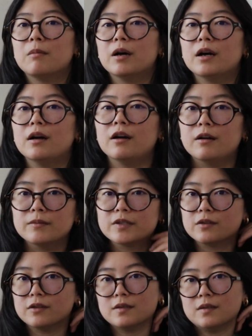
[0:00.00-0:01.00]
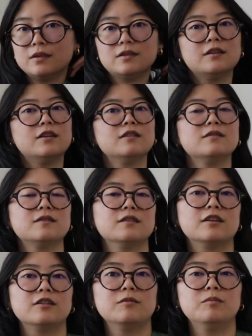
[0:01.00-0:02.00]
But so this is the
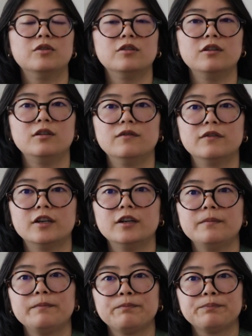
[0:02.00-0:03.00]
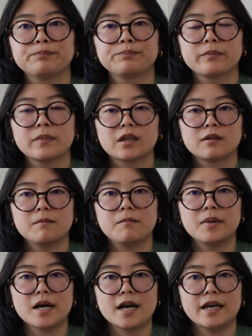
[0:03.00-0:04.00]
Tsunagu Pullover
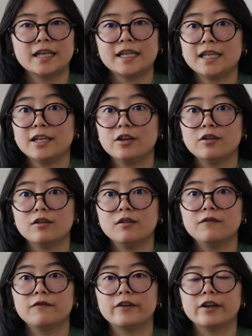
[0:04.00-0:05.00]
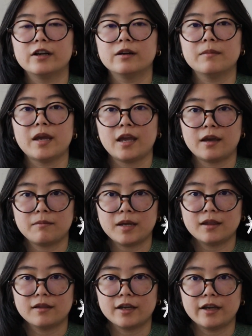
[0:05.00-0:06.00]
by Ririko from
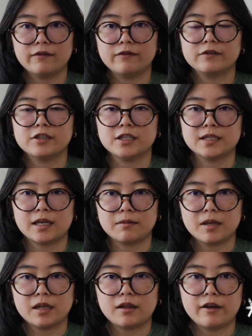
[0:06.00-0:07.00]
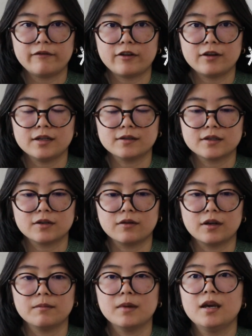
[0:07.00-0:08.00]
Handmade Life. She's Handmade Life on
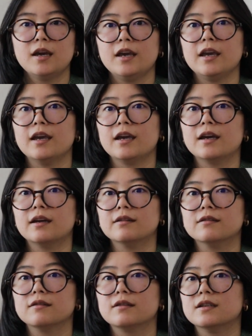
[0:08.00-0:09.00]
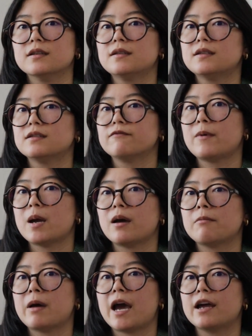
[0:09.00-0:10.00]
Instagram, and this
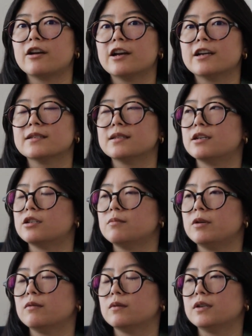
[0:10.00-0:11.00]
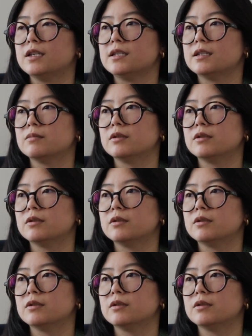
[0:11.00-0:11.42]
pattern has yet to be released.